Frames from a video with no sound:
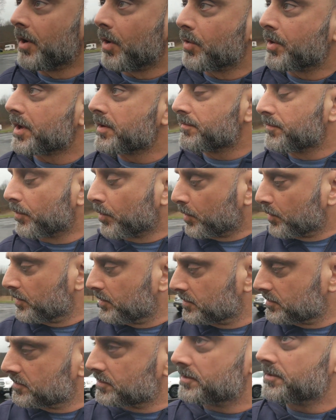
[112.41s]
OK
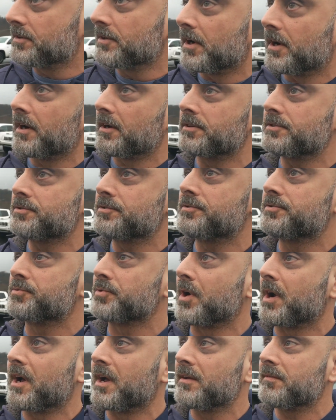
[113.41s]
four-wheel uh,
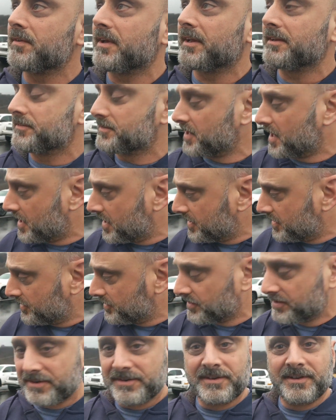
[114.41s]
drive and
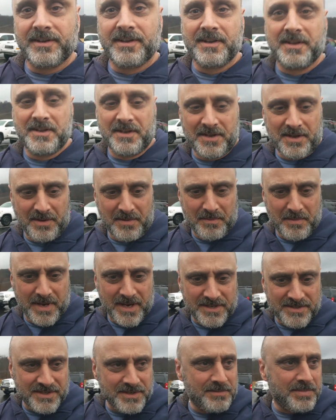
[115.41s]
tire.
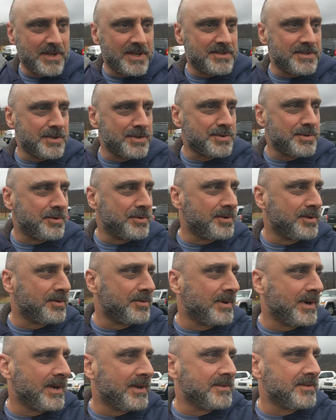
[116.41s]
Amazing place. I'll show you
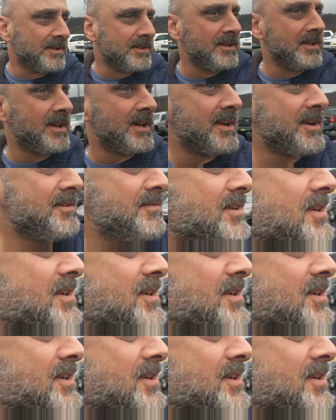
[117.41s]
around. A lot